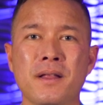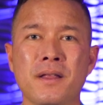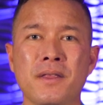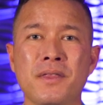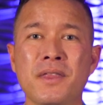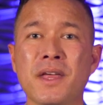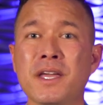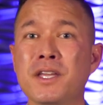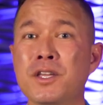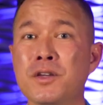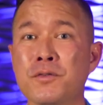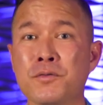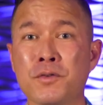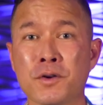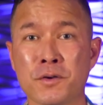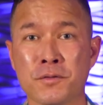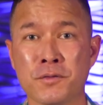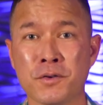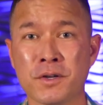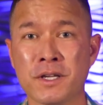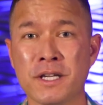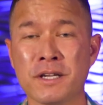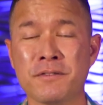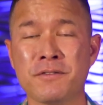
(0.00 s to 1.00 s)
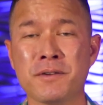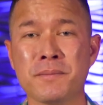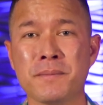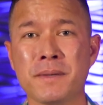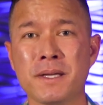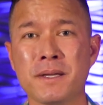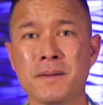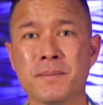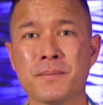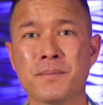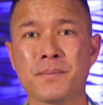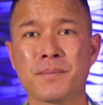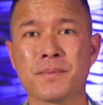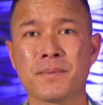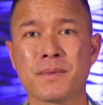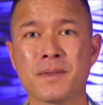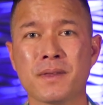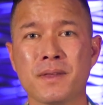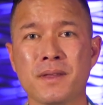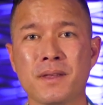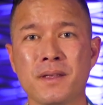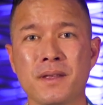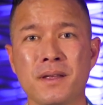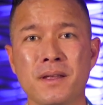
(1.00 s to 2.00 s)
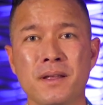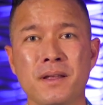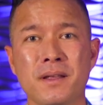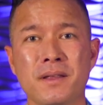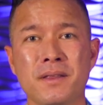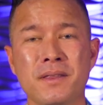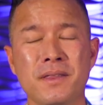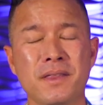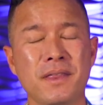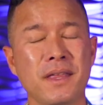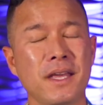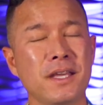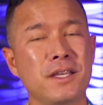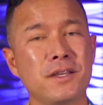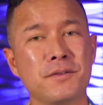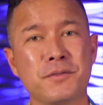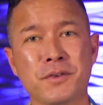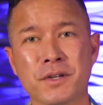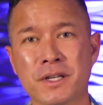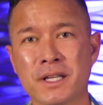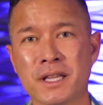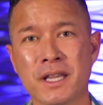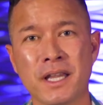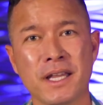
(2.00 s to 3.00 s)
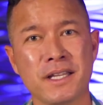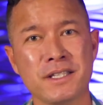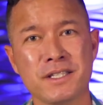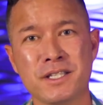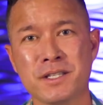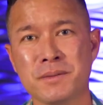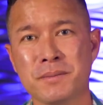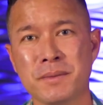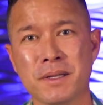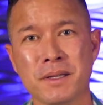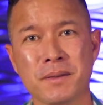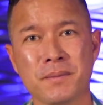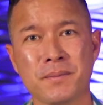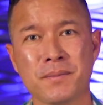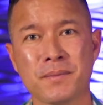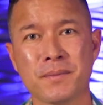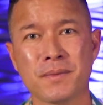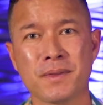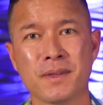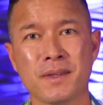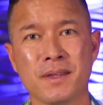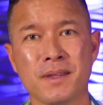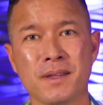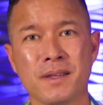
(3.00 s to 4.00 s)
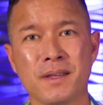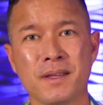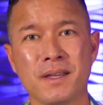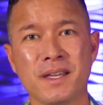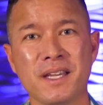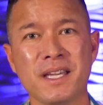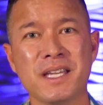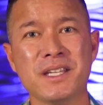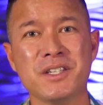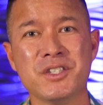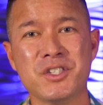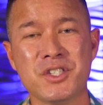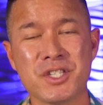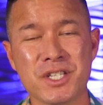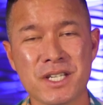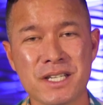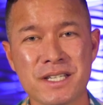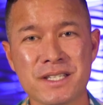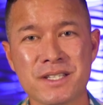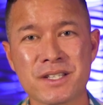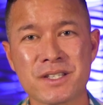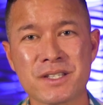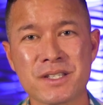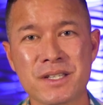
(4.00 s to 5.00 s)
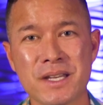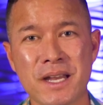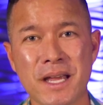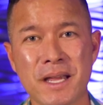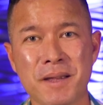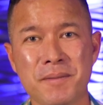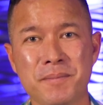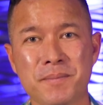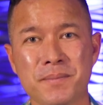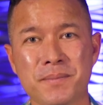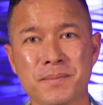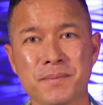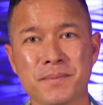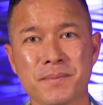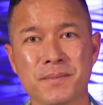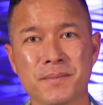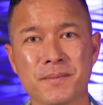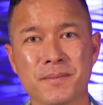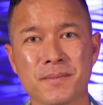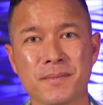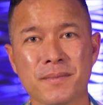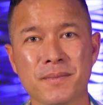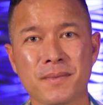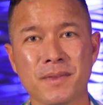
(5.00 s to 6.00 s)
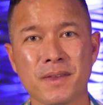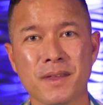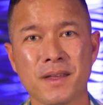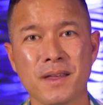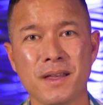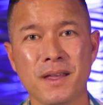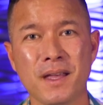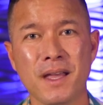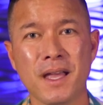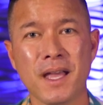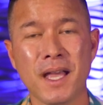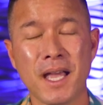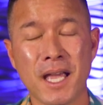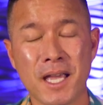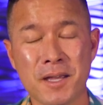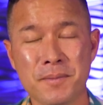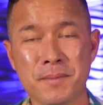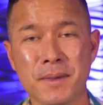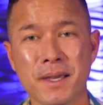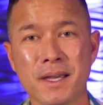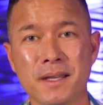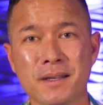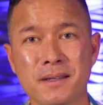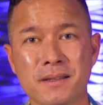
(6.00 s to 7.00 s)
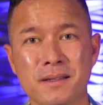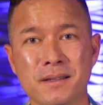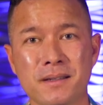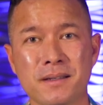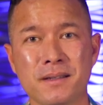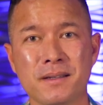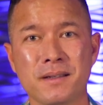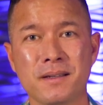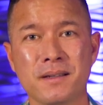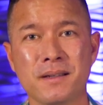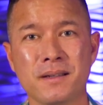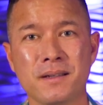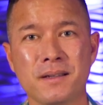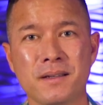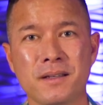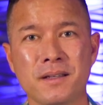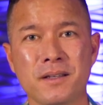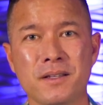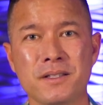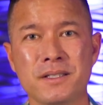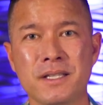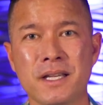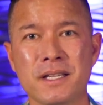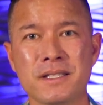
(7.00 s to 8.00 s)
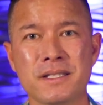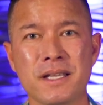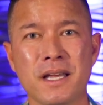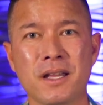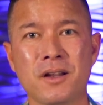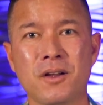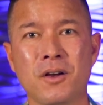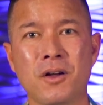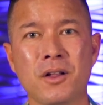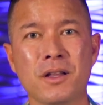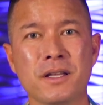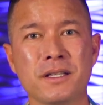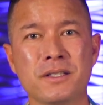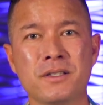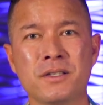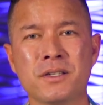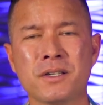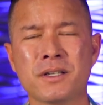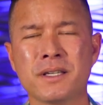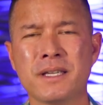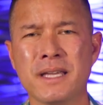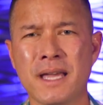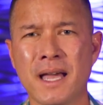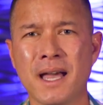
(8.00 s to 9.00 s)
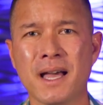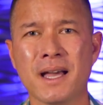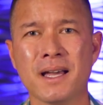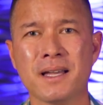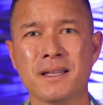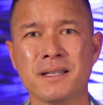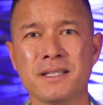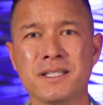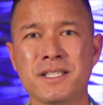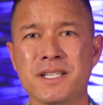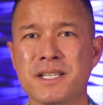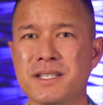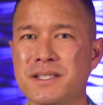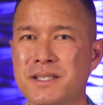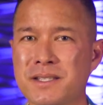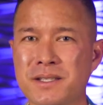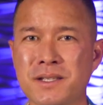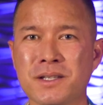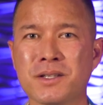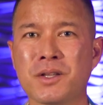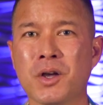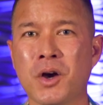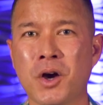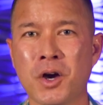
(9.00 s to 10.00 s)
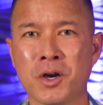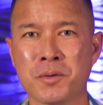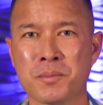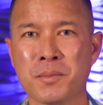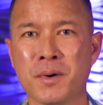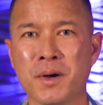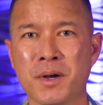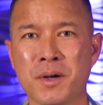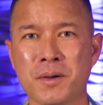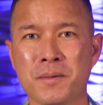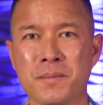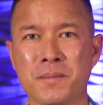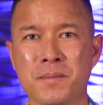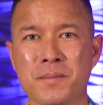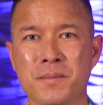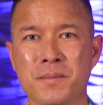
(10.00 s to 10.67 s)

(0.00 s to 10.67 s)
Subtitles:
Thank you for forgiving me. Thank you for cleansing me. In Jesus' name, amen. You say, is that all it took? Yeah, Jesus did the hard part.